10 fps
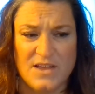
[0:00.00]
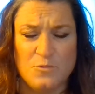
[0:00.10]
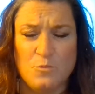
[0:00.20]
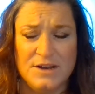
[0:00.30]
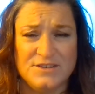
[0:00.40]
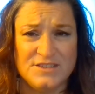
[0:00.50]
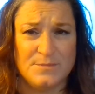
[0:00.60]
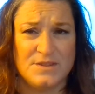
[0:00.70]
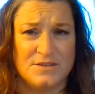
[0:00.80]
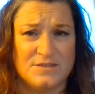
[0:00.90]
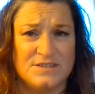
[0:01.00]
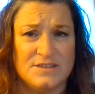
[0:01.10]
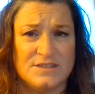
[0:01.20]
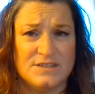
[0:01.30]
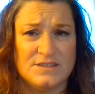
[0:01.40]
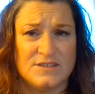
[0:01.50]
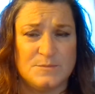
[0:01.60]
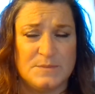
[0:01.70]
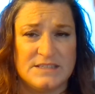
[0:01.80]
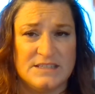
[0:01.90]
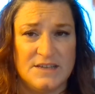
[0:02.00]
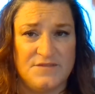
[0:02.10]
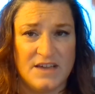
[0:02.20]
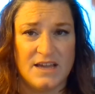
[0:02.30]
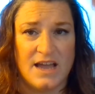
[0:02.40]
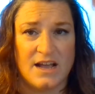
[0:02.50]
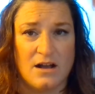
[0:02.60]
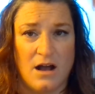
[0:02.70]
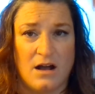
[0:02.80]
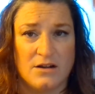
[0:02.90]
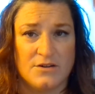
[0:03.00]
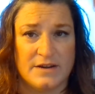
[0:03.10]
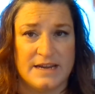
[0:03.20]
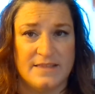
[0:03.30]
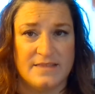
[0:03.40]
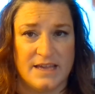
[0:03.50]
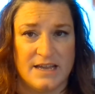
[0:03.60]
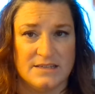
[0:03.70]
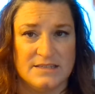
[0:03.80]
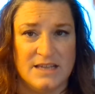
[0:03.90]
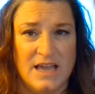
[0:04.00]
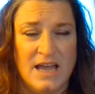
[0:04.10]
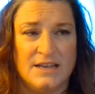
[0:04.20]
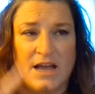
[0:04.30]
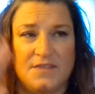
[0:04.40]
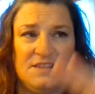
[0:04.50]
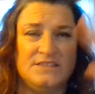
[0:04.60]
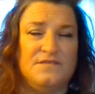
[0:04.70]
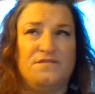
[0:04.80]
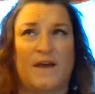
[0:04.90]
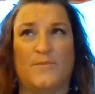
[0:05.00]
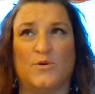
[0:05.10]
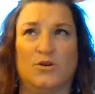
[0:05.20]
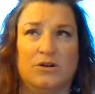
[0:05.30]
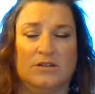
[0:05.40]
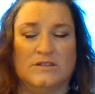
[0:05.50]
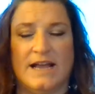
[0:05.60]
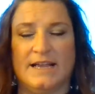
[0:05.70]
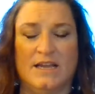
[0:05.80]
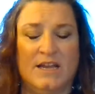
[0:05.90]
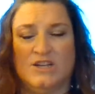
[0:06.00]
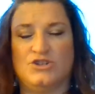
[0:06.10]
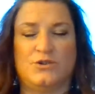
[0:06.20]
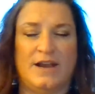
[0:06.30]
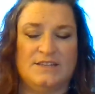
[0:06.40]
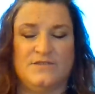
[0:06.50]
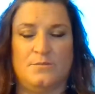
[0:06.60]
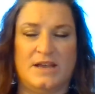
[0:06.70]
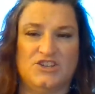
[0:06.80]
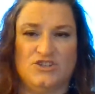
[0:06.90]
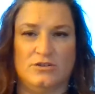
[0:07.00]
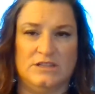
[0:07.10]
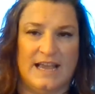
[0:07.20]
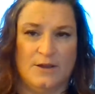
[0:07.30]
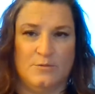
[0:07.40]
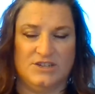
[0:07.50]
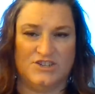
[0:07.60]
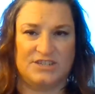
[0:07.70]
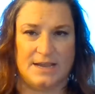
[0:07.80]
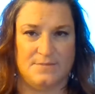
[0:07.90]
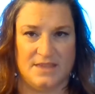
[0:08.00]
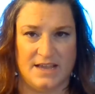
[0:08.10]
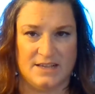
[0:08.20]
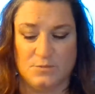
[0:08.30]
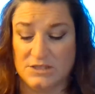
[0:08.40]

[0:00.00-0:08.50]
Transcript: Like, what are some of those specific and concrete things? Not these ephemeral, like transformational language type things.